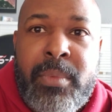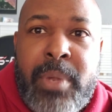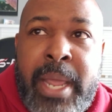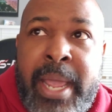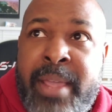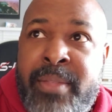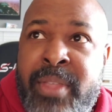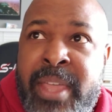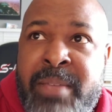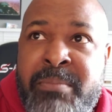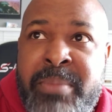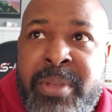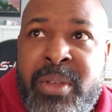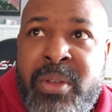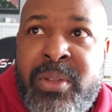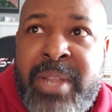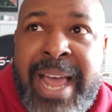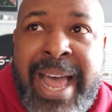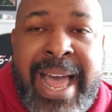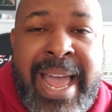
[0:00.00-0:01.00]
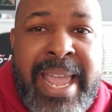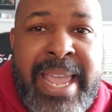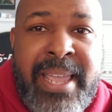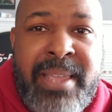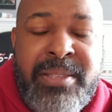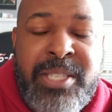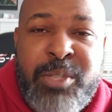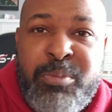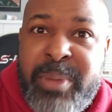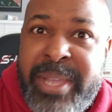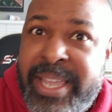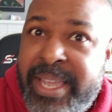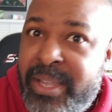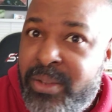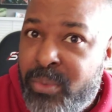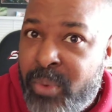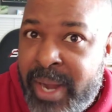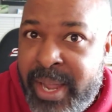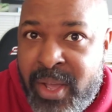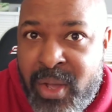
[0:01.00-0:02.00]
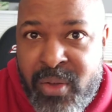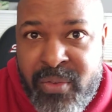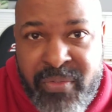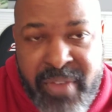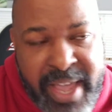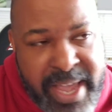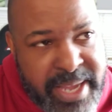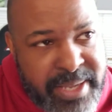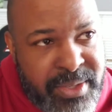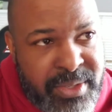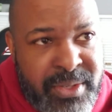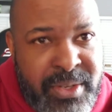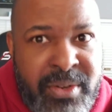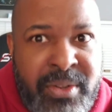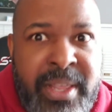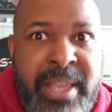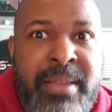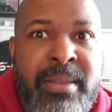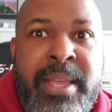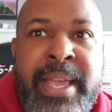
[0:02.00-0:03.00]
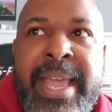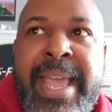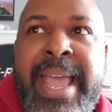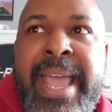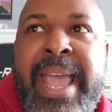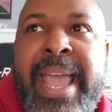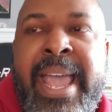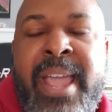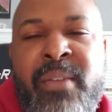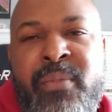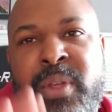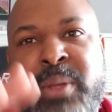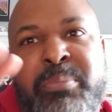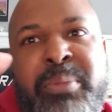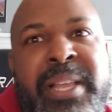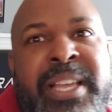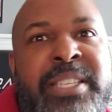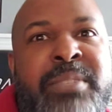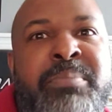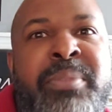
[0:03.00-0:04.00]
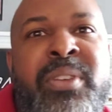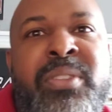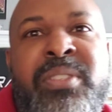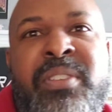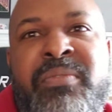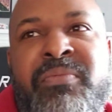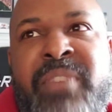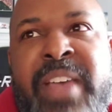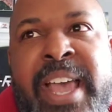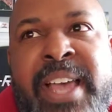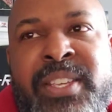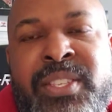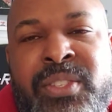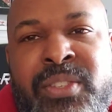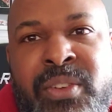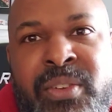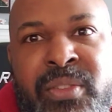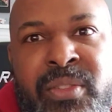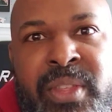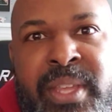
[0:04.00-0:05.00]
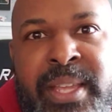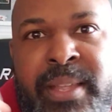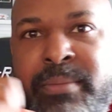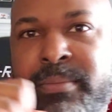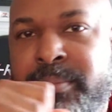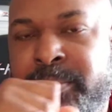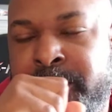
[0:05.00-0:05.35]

And they build high speed rail faster. They every place builds it faster than